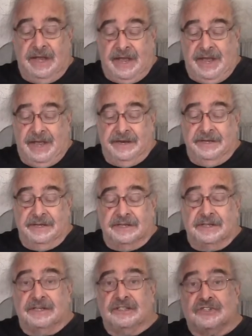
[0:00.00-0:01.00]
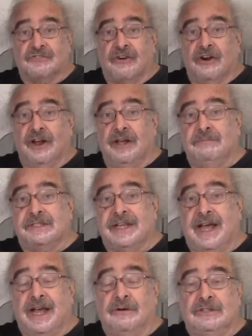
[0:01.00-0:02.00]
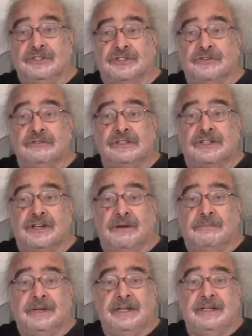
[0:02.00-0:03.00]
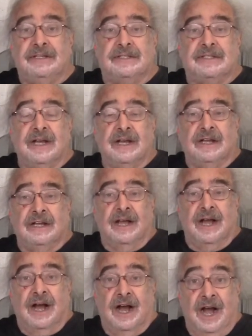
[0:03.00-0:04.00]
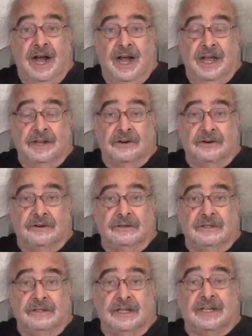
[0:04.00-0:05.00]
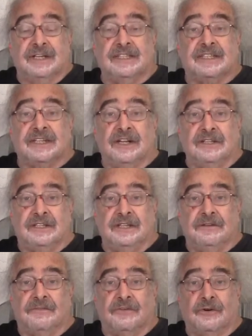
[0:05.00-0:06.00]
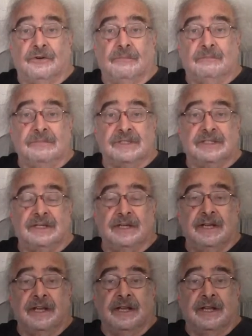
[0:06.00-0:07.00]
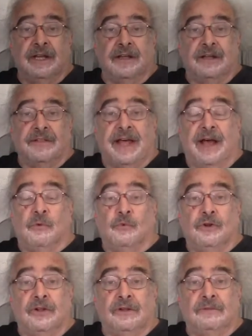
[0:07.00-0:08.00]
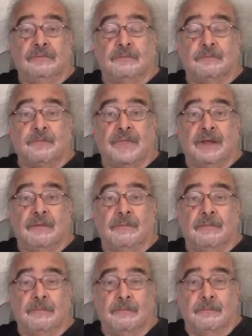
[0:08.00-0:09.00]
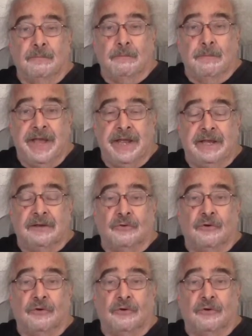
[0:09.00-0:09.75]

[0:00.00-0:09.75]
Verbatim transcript: And it describes how insurance companies hire consulting firms that will make